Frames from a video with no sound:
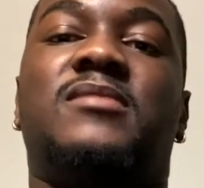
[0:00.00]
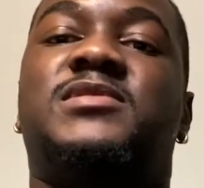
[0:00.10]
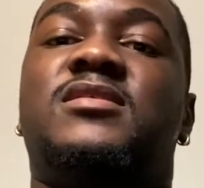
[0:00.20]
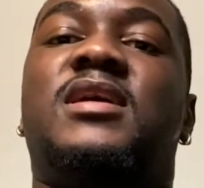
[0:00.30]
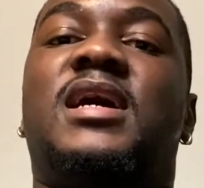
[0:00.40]

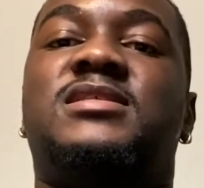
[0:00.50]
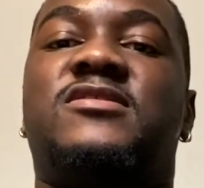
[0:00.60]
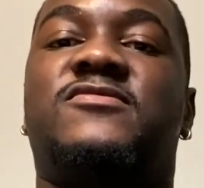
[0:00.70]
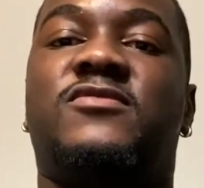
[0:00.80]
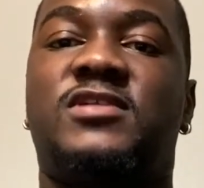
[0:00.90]
So you guys
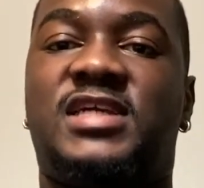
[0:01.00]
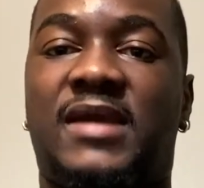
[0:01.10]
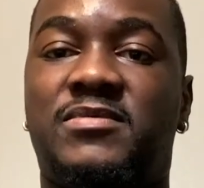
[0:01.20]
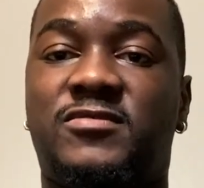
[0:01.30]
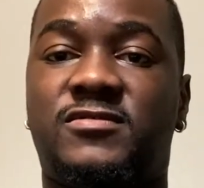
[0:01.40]
are fully
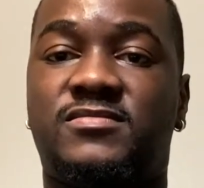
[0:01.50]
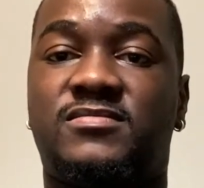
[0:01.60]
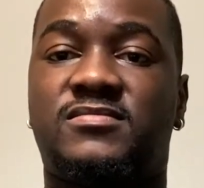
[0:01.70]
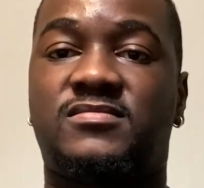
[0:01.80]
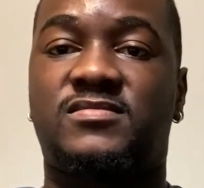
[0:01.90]
capable.
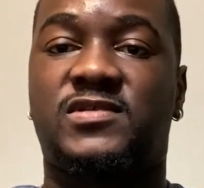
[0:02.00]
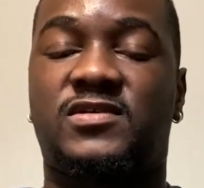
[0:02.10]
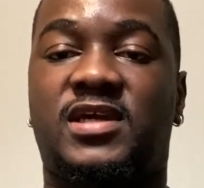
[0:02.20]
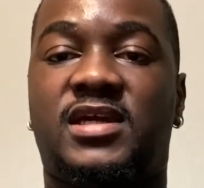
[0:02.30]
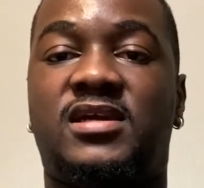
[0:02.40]

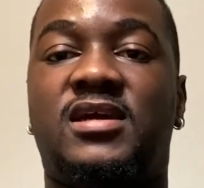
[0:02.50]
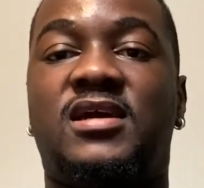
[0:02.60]
Okay.